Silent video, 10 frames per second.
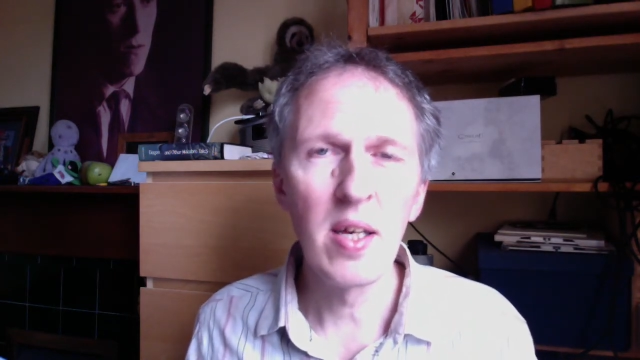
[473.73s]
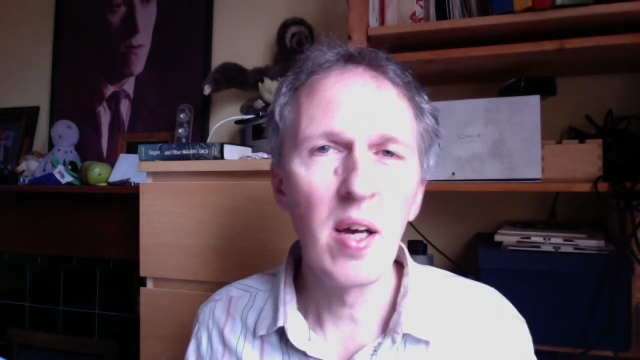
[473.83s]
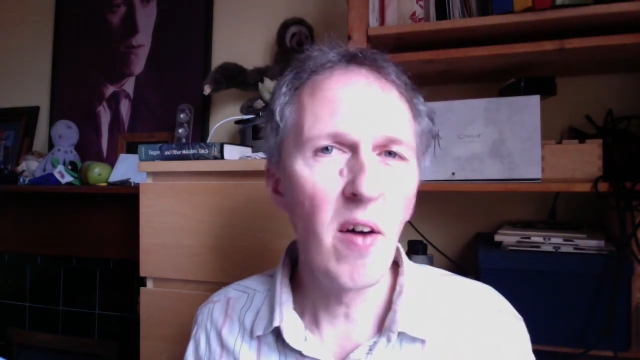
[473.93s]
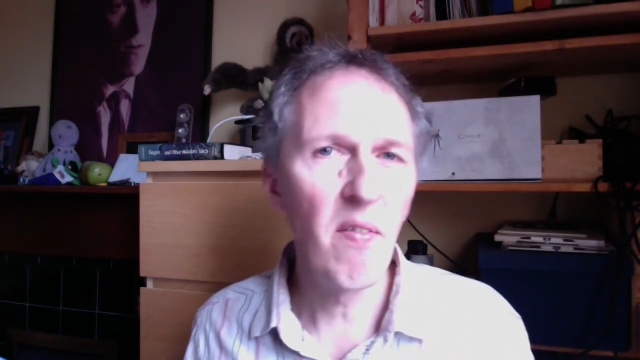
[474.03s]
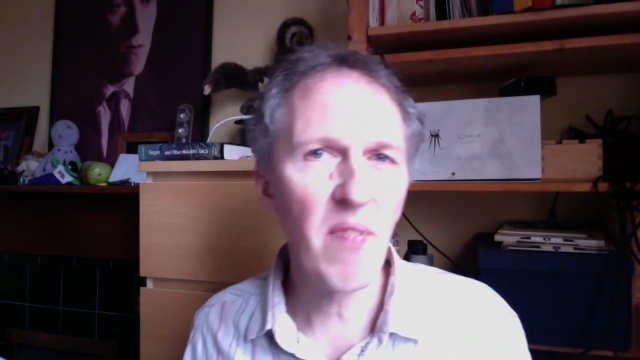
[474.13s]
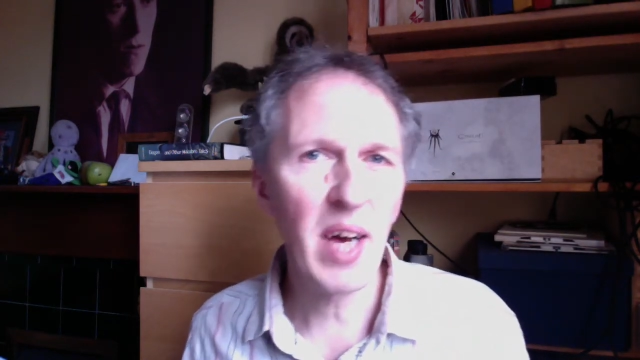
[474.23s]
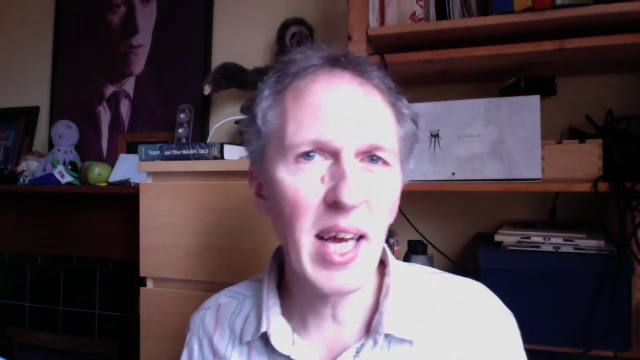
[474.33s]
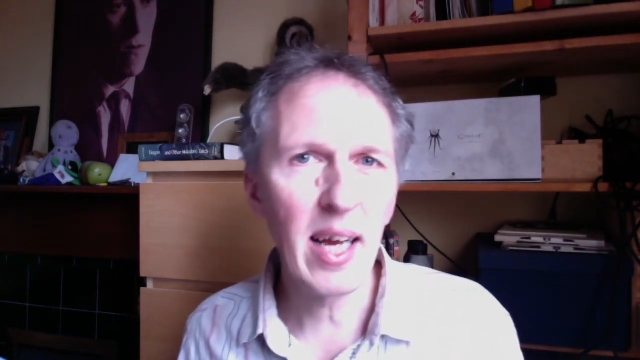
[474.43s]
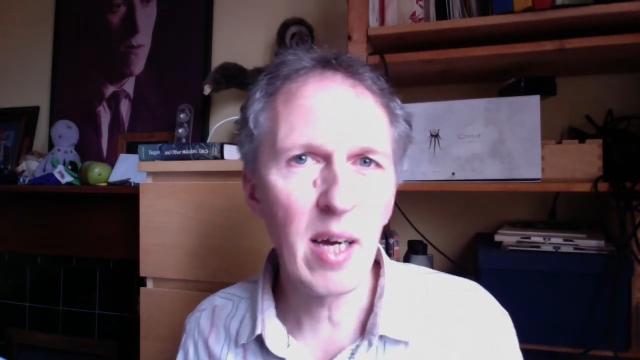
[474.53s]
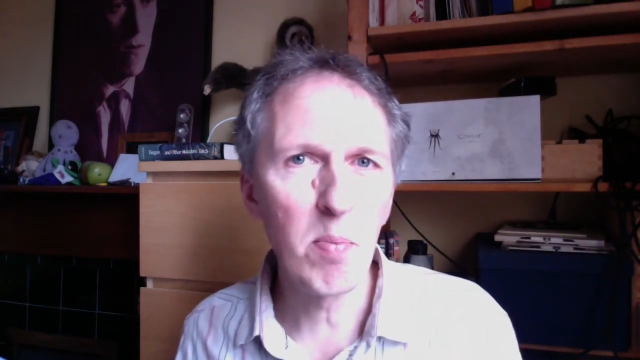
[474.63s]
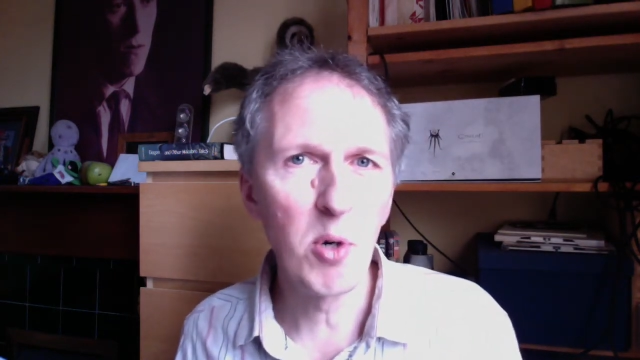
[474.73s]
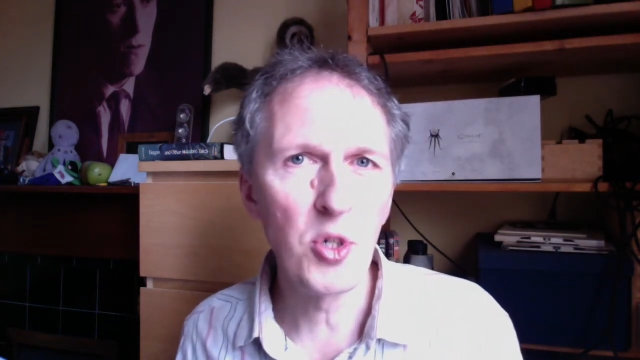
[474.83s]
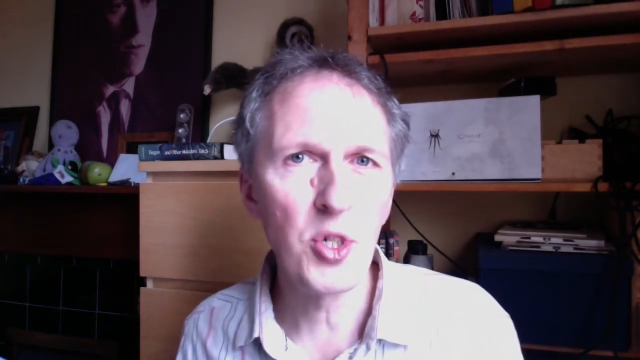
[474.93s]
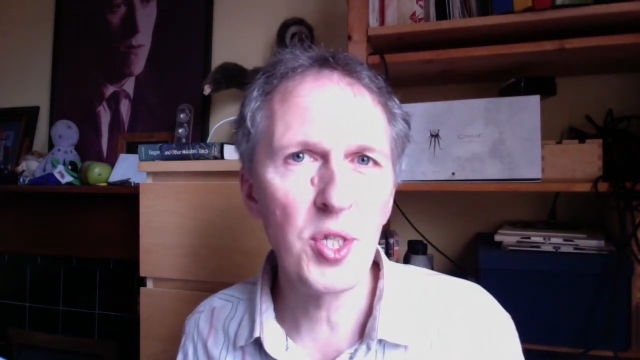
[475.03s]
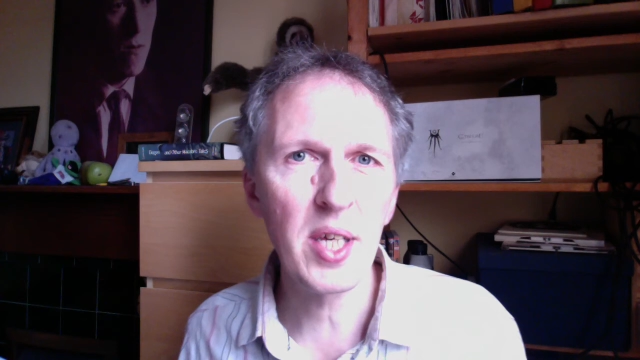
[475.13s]
of failing a
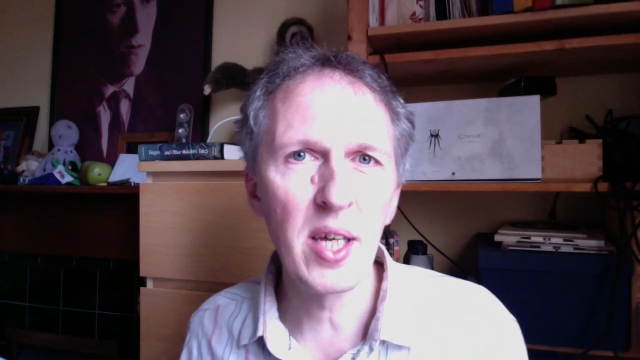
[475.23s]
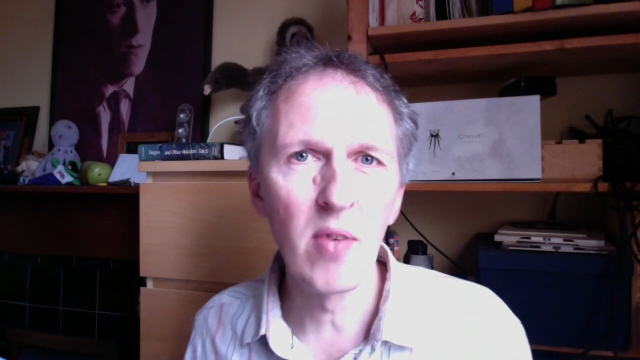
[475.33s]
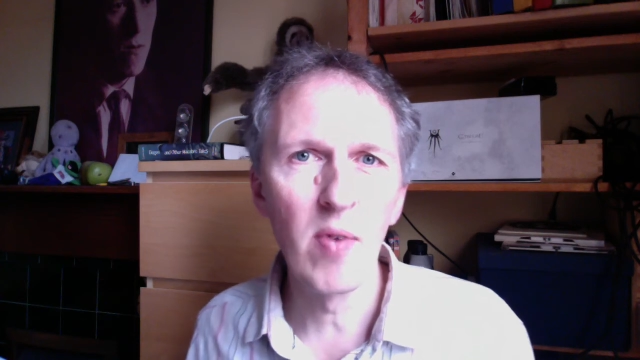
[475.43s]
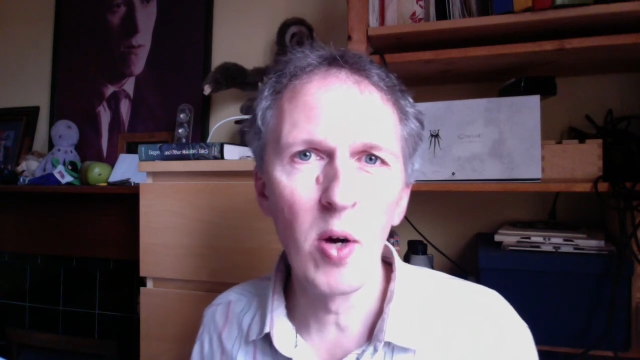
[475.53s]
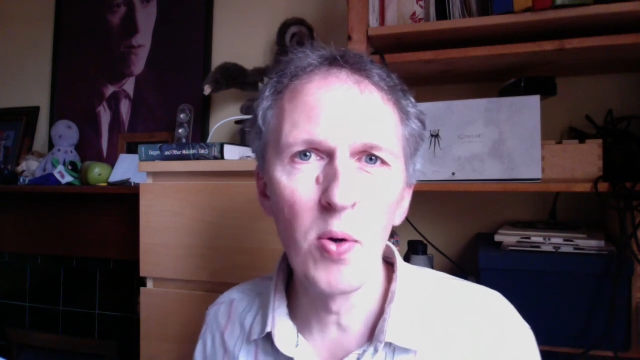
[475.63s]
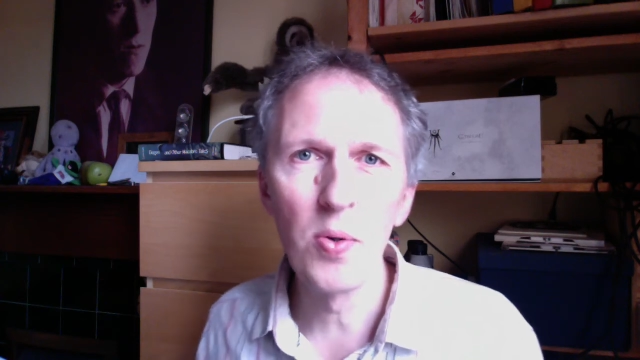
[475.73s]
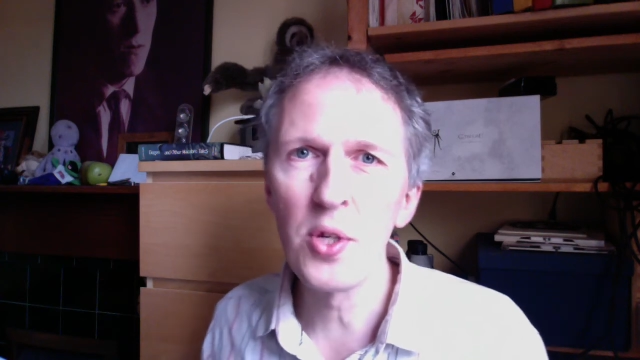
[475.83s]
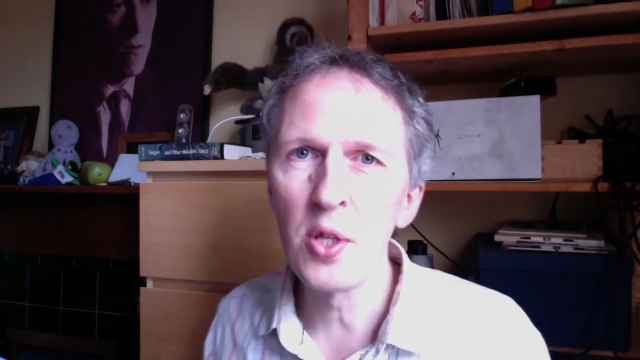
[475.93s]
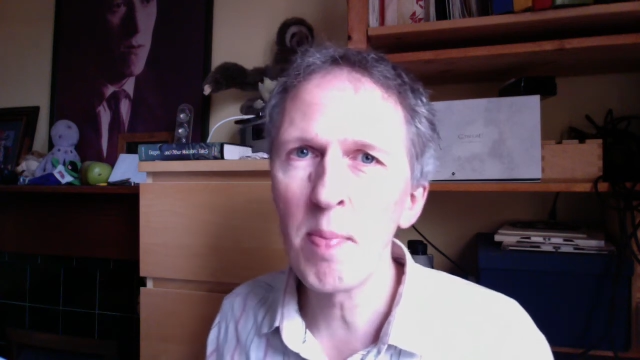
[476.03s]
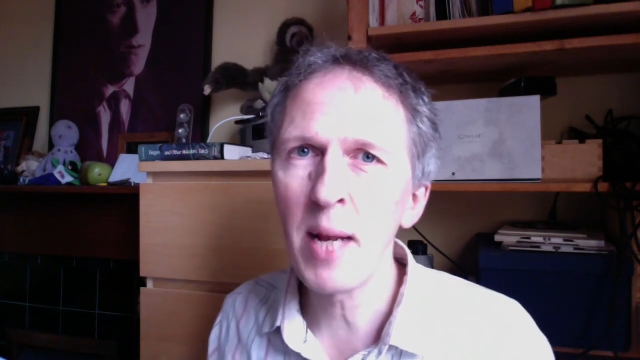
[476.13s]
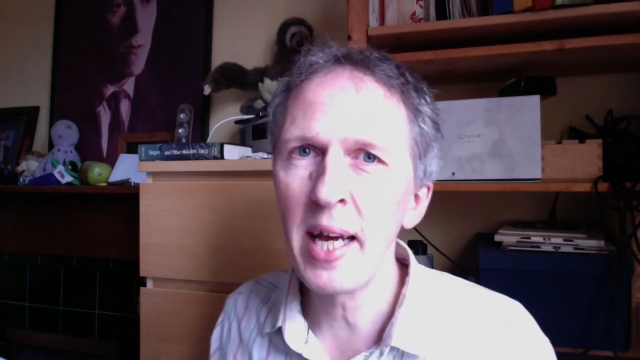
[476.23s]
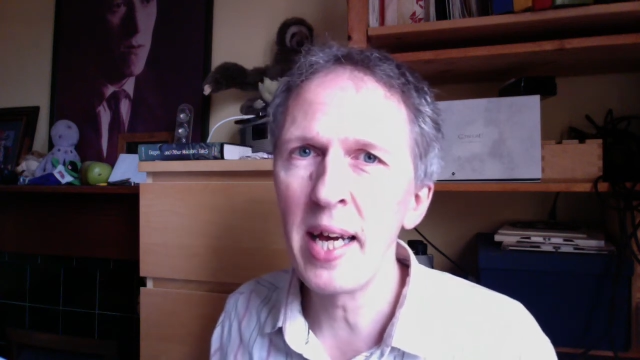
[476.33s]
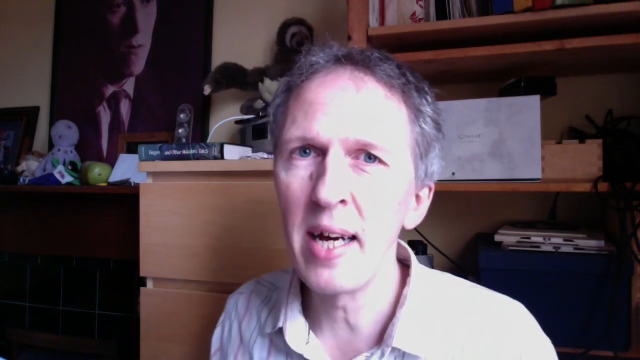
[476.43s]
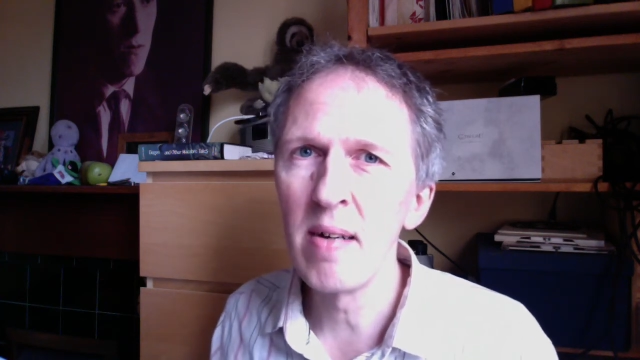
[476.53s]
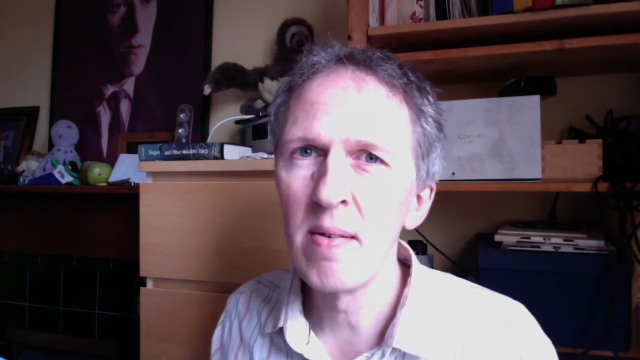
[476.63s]
pushed skill roll to the player,